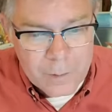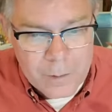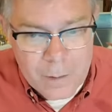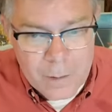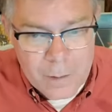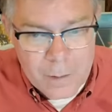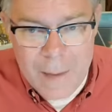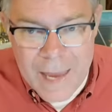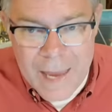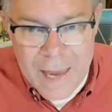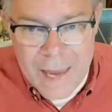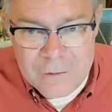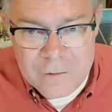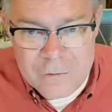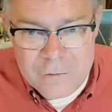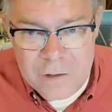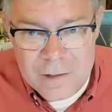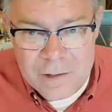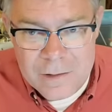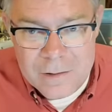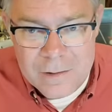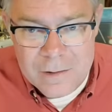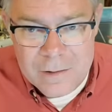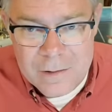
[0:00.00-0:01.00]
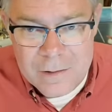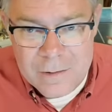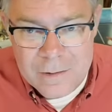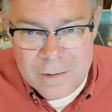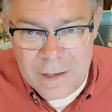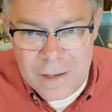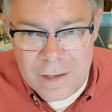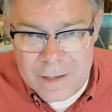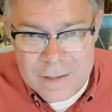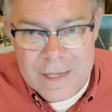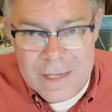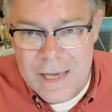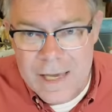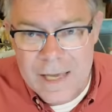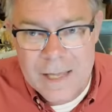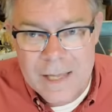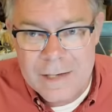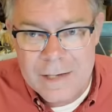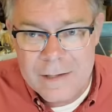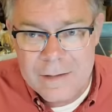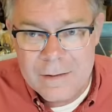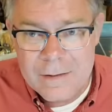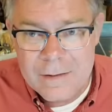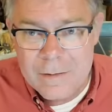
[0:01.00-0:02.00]
Imagine,
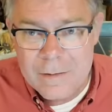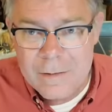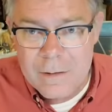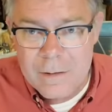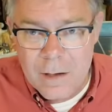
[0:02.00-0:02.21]
again,